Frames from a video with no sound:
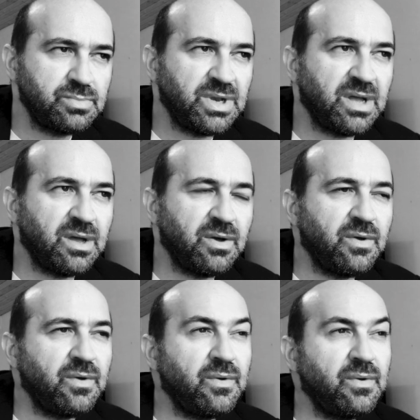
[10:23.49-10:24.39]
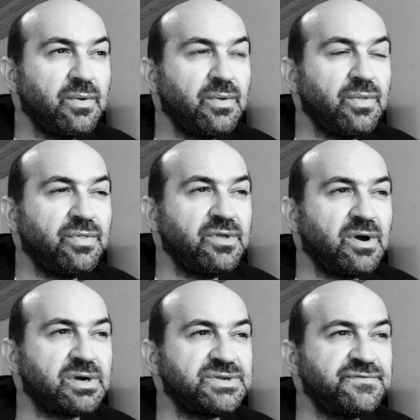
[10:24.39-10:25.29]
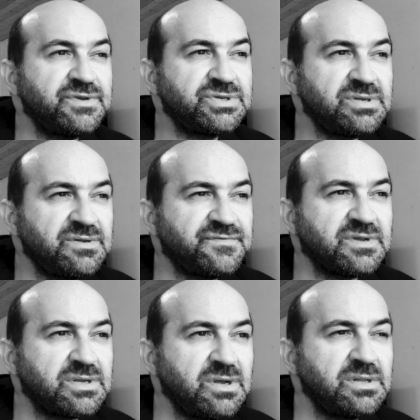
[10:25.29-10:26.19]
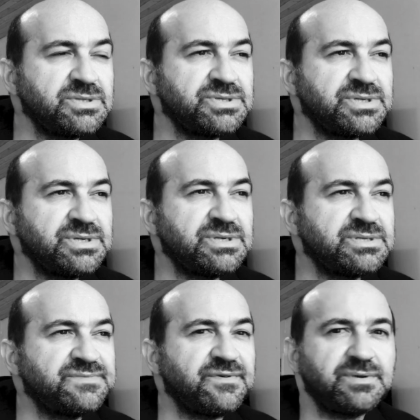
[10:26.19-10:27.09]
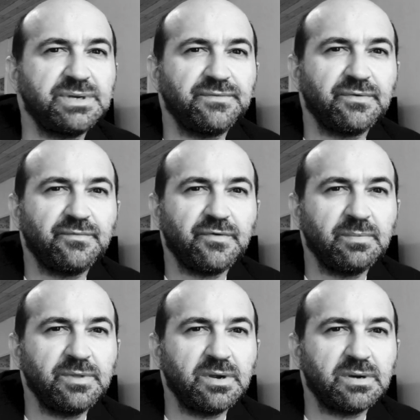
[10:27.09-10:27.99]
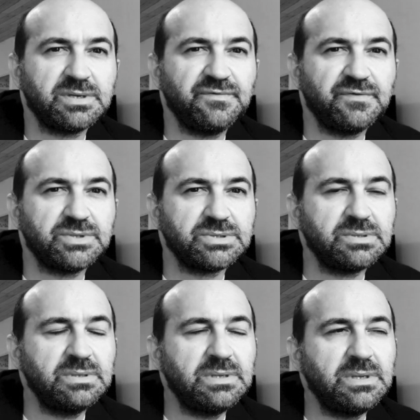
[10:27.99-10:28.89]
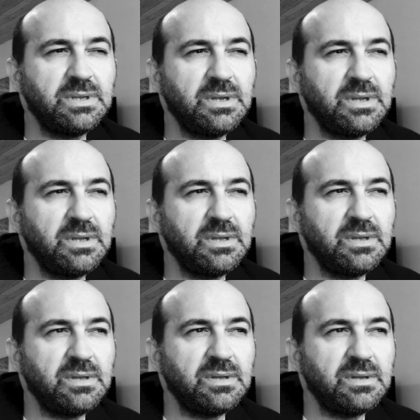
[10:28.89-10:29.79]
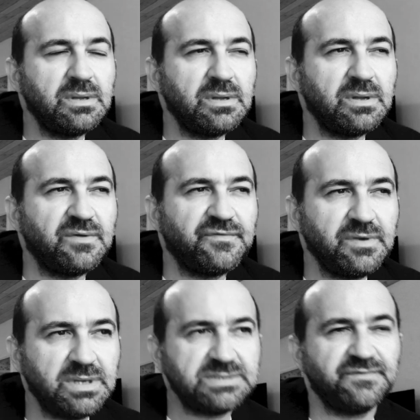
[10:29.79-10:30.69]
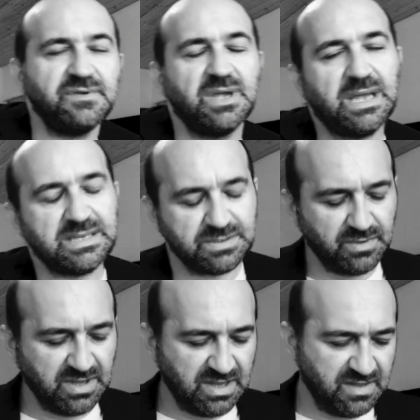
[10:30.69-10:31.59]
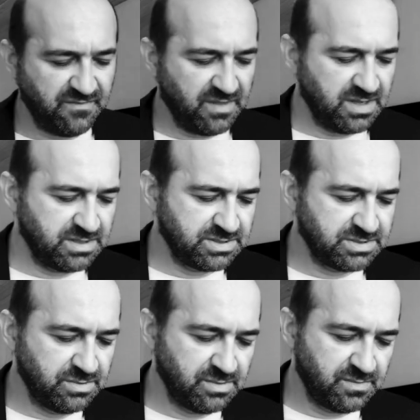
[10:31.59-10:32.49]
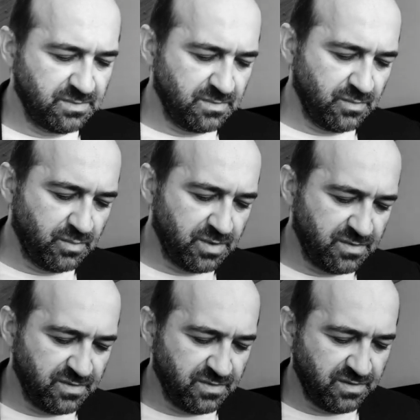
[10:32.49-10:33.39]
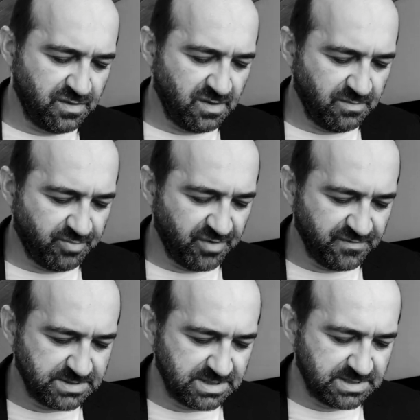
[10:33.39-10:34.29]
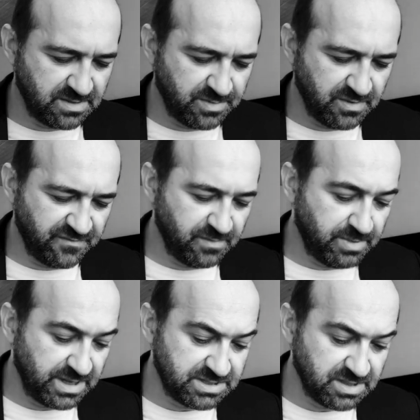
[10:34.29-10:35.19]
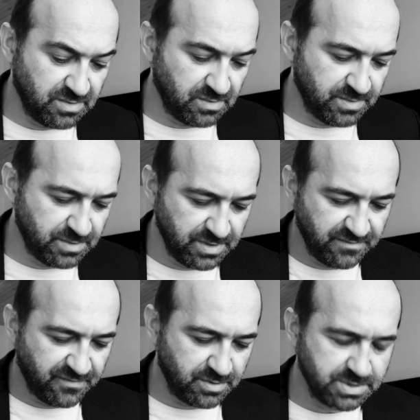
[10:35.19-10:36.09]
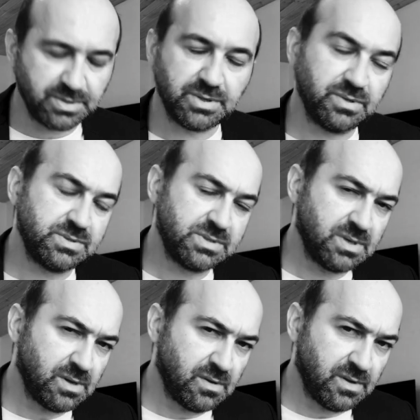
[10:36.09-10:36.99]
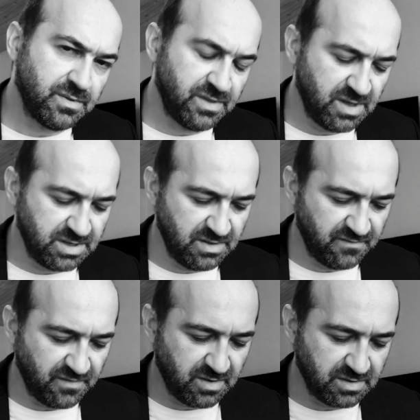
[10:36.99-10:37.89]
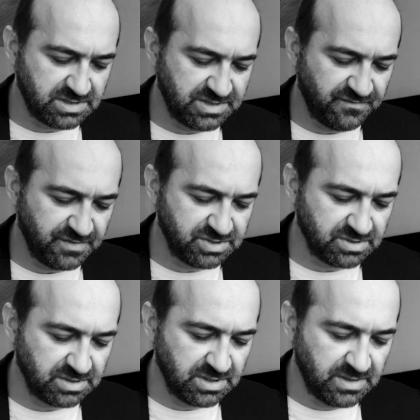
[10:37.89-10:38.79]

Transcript: Now, the artificial of technology is very different from the artificial of philosophy, as we have understood with the previous example of the bicycle, but we of course could use the idea of artificial